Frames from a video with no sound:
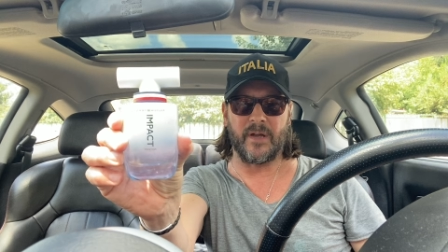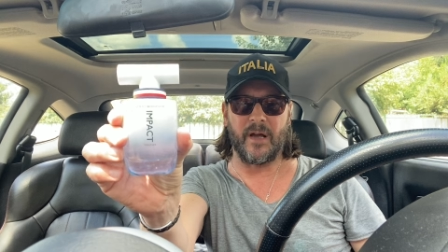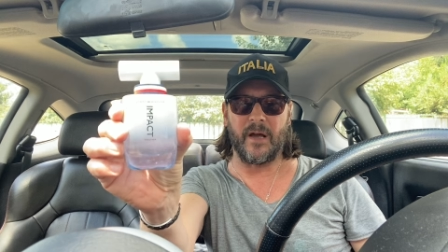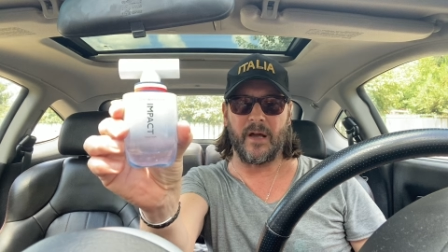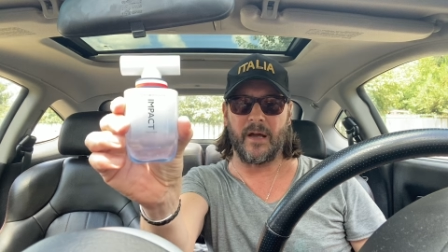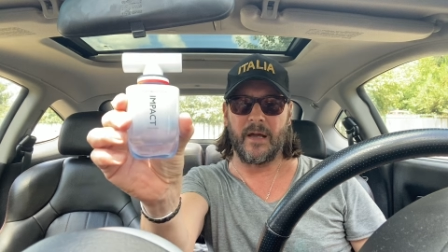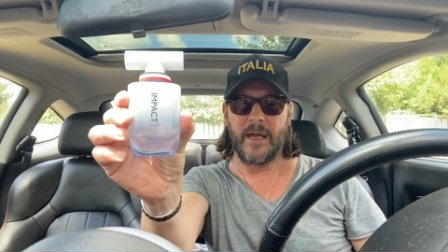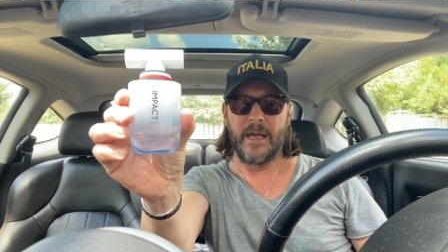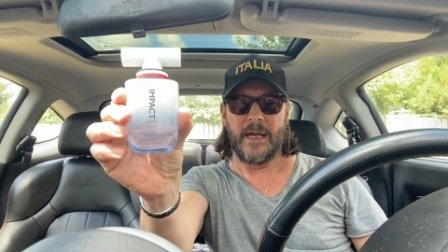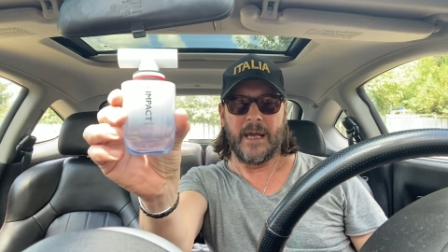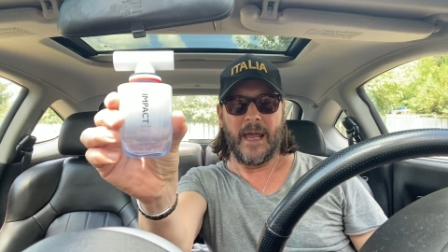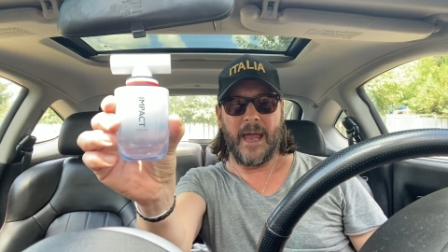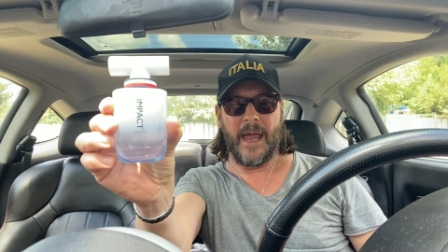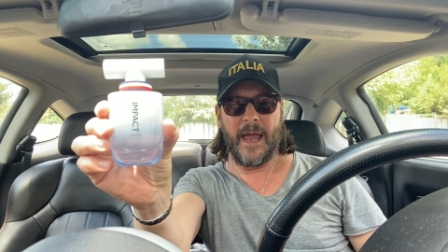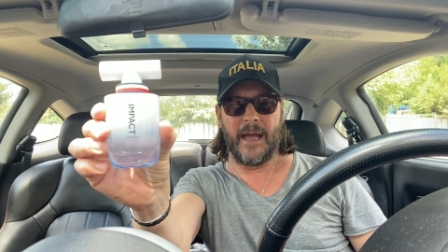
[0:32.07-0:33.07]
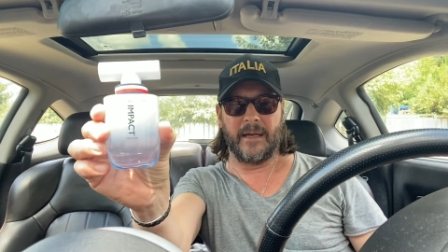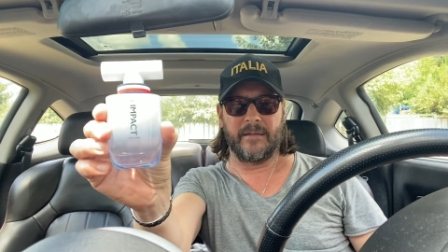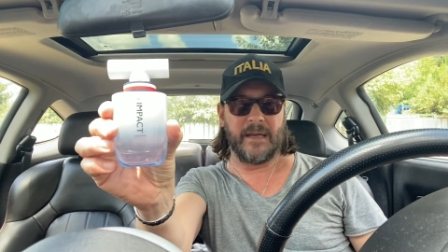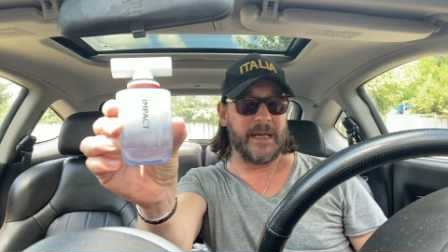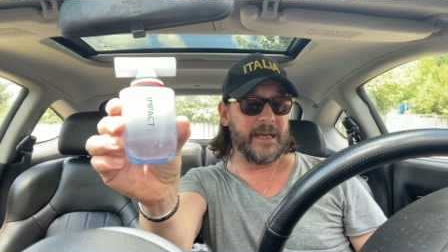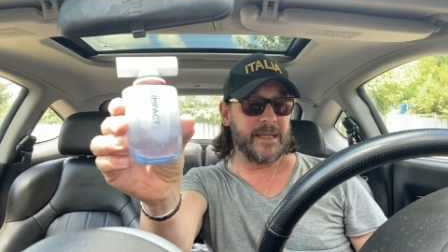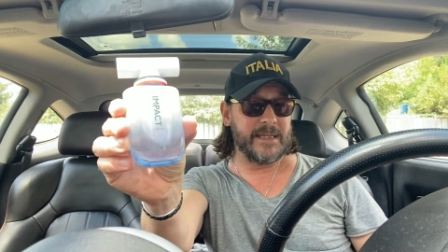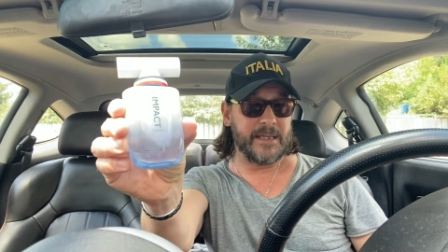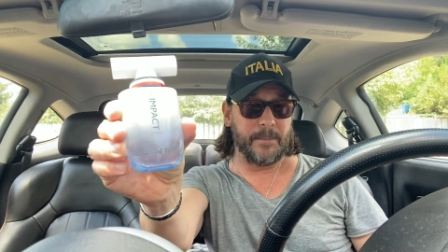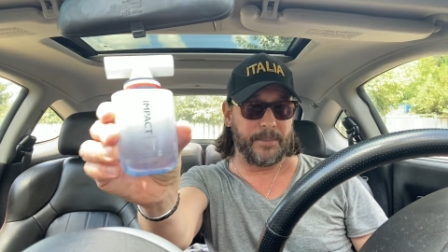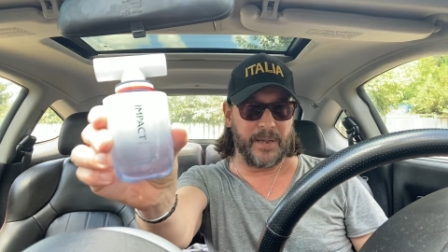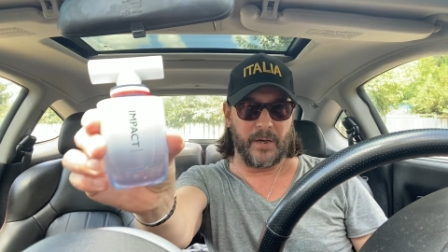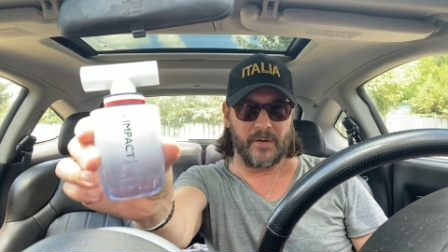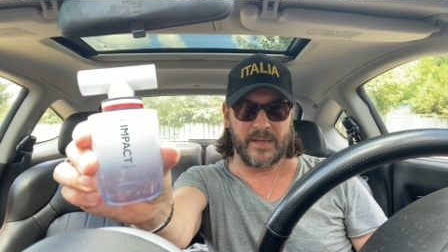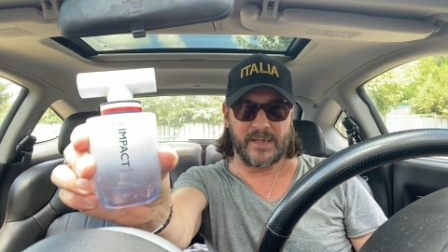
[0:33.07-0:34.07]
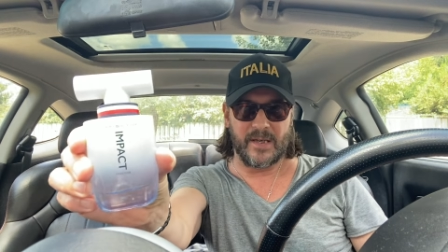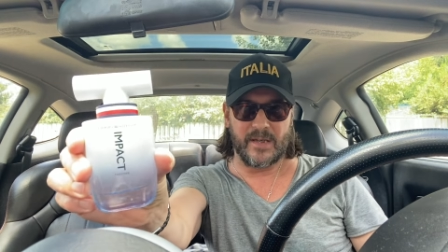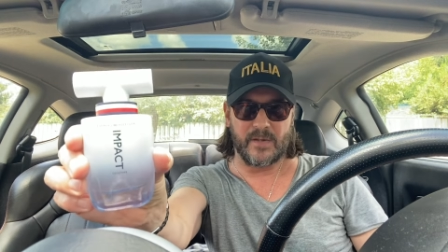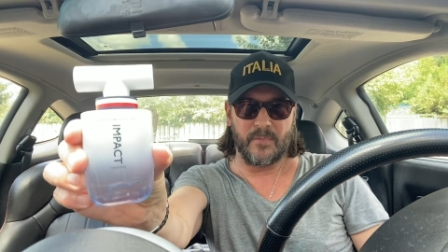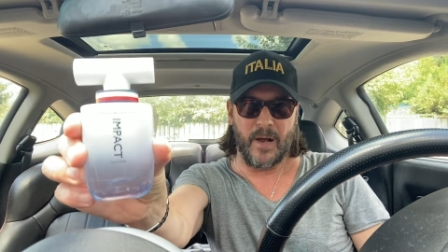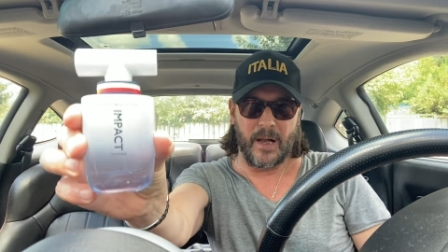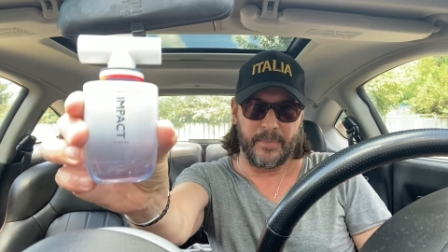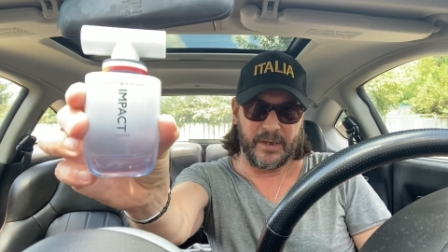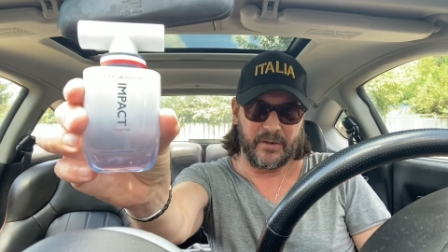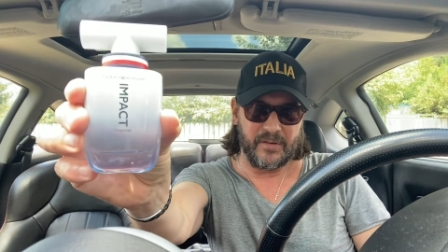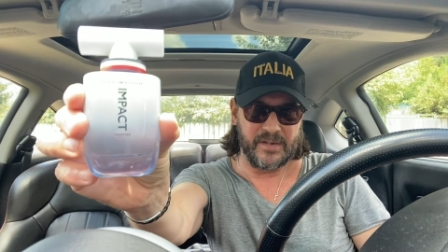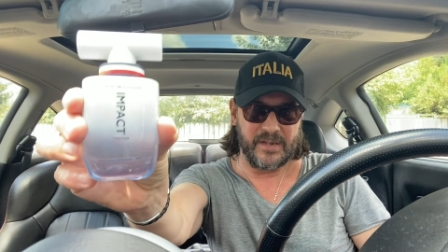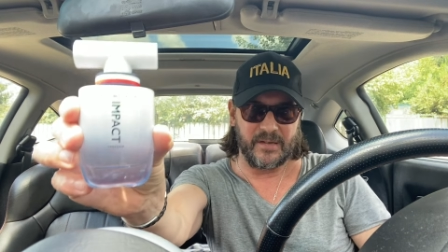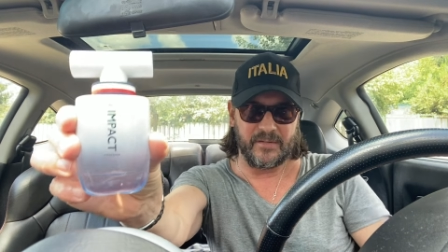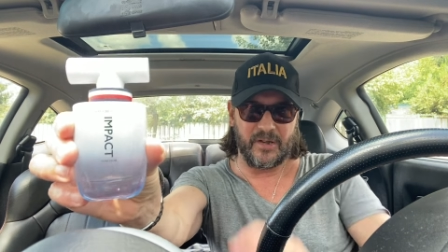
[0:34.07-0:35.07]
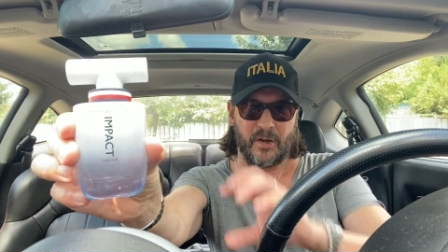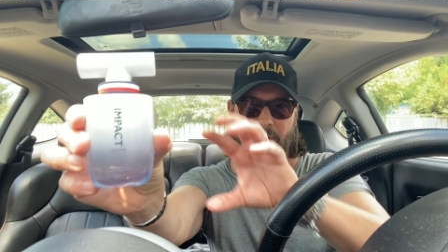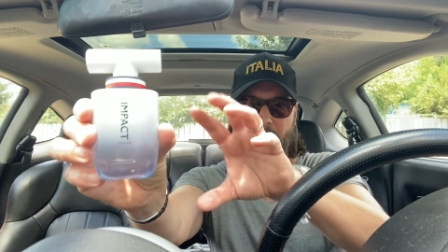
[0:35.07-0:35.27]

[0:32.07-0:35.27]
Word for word: Uh, and in its appearance as well because the